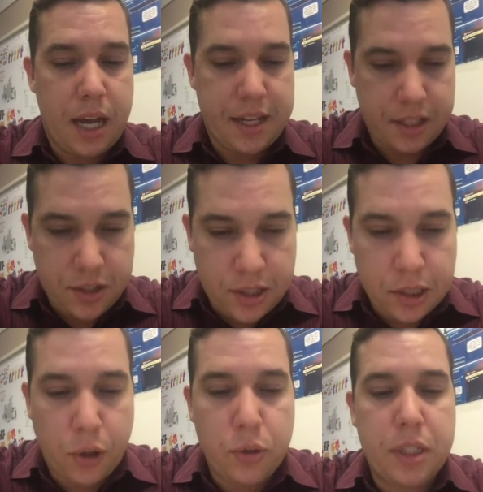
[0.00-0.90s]
as it
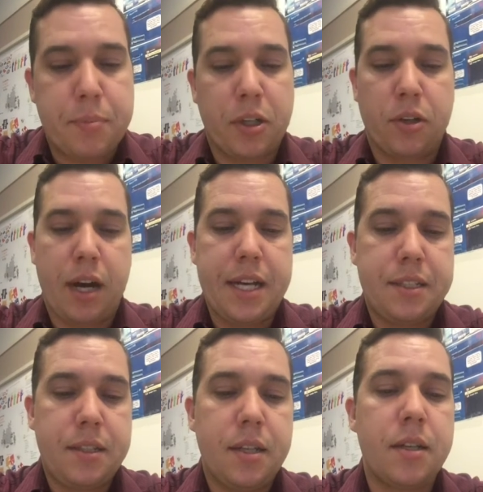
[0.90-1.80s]
slowly
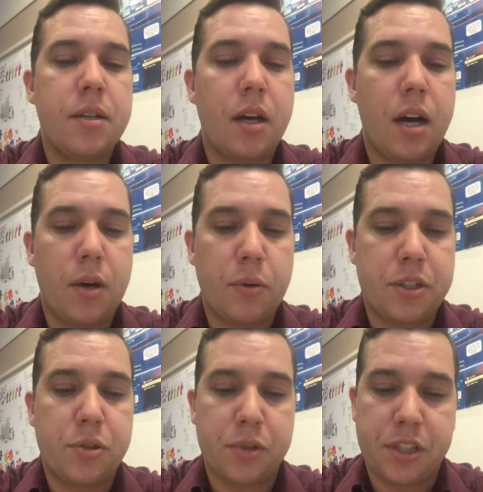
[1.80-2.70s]
progressed, was
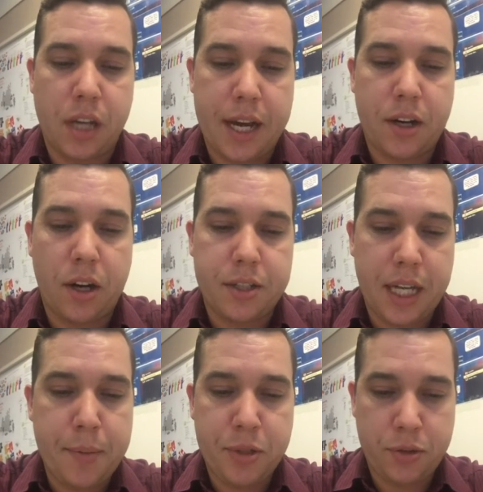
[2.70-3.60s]
to assign
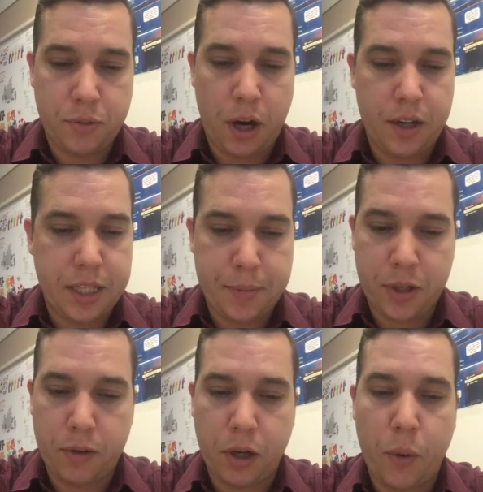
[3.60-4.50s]
RTEPs. RTEPs
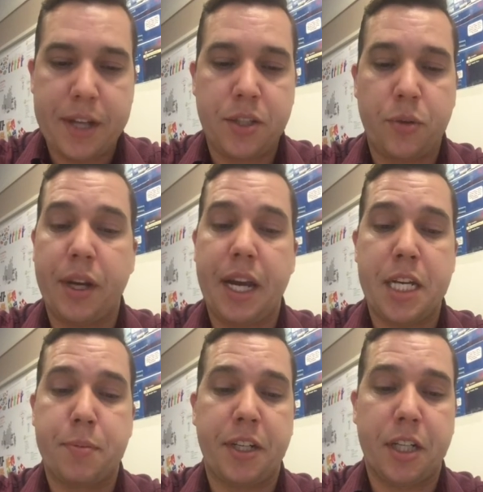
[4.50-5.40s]
are requests to engage
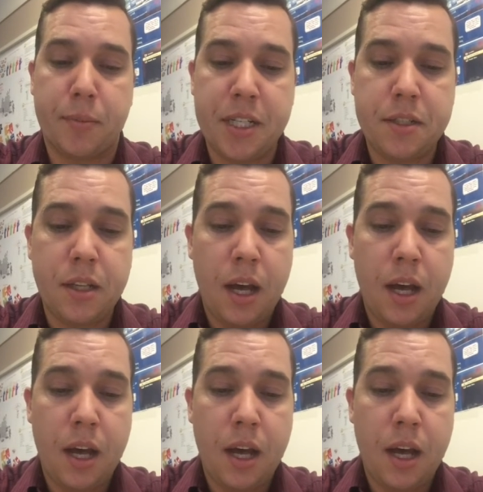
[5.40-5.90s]
procurement.